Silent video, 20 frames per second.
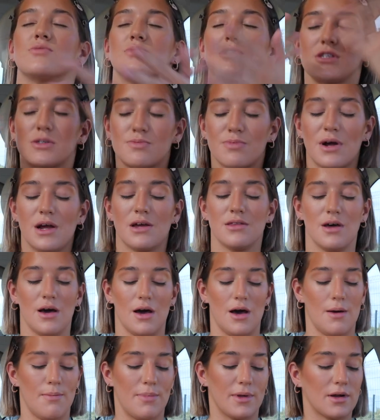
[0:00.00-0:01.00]
just want to spray
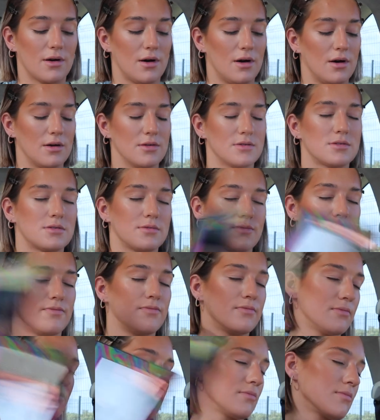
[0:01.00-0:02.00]
that because
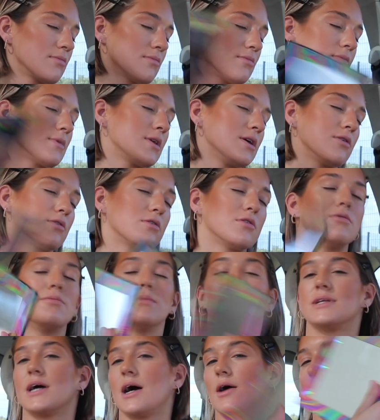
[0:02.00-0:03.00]
it'll cool
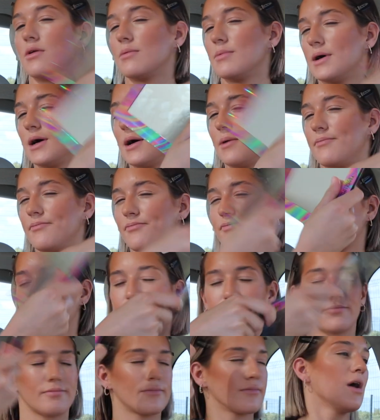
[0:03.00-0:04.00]
me down a bit.
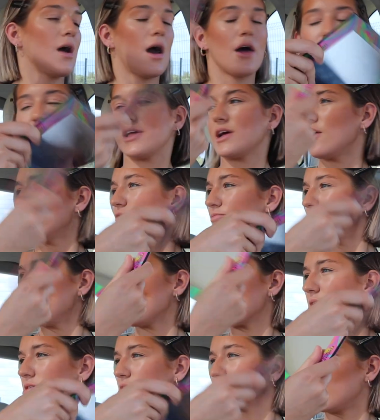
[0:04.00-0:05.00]
I think I've
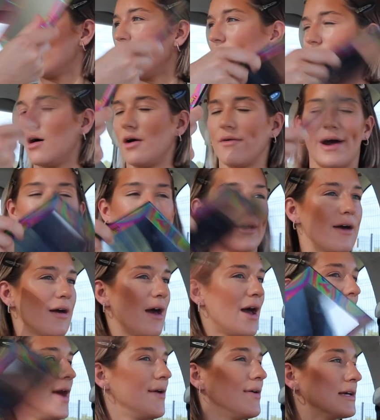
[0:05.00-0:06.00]
picked quite an alright
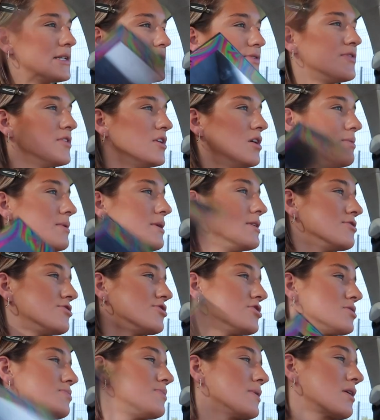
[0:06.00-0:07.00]
area to film in,
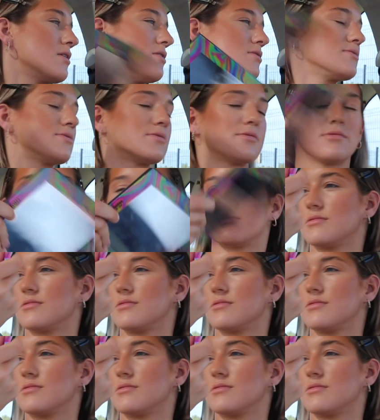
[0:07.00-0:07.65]
just because